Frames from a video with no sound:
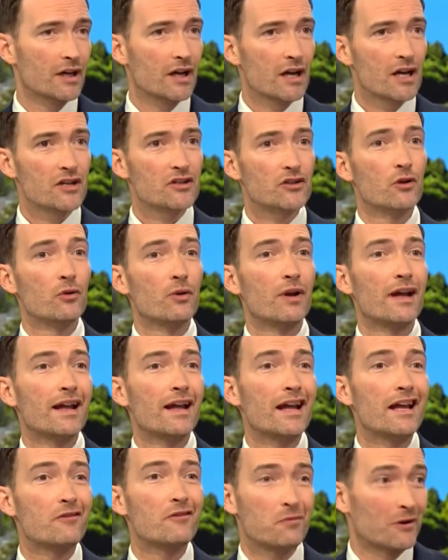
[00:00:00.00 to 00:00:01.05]
So
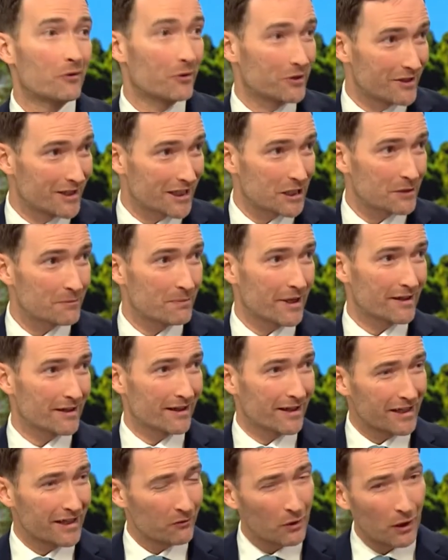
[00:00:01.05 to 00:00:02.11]
if we want to
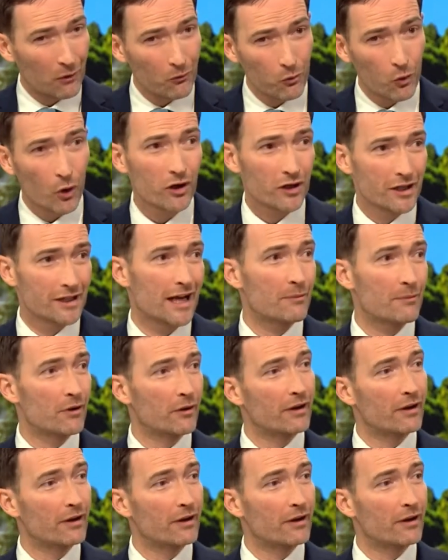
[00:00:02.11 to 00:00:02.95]
speculate about what could happen,